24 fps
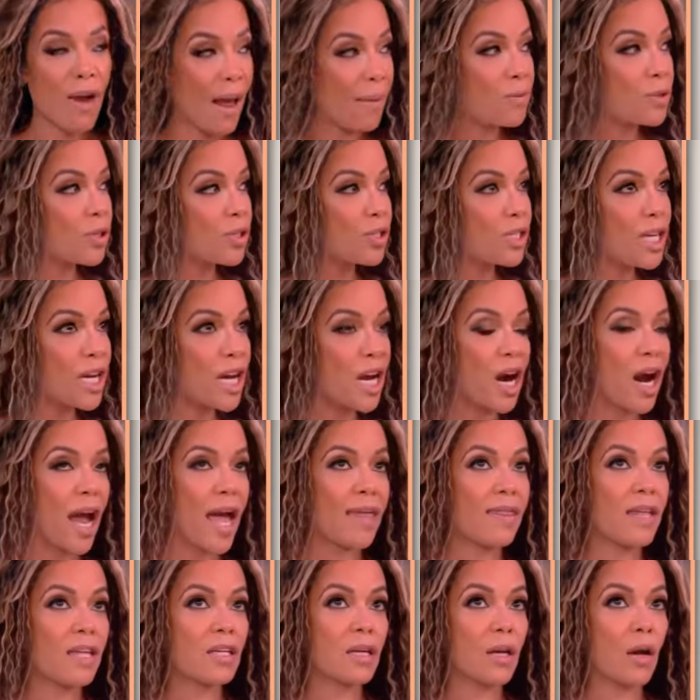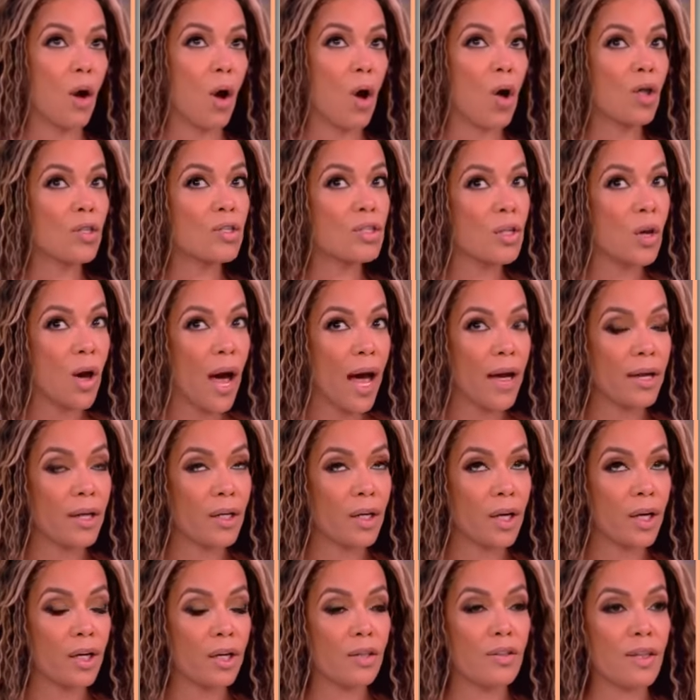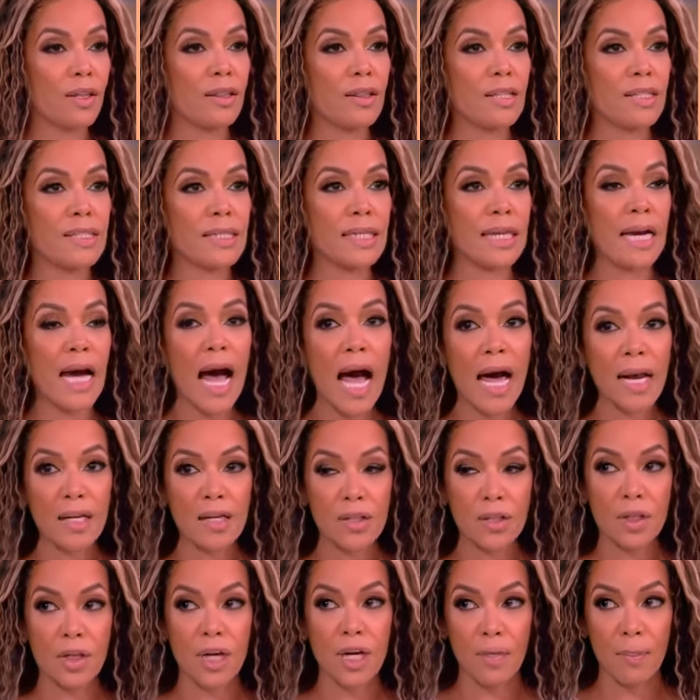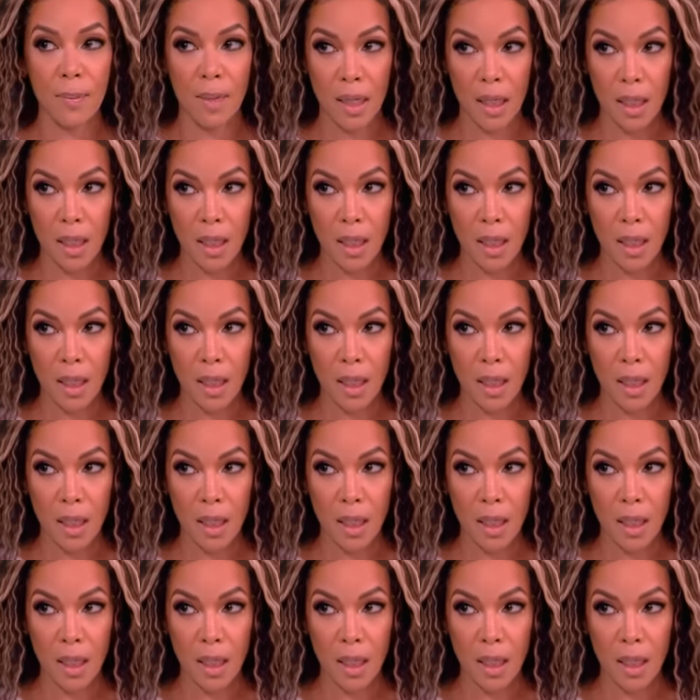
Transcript: The rapture's here. And then also I learned that the cicadas are coming.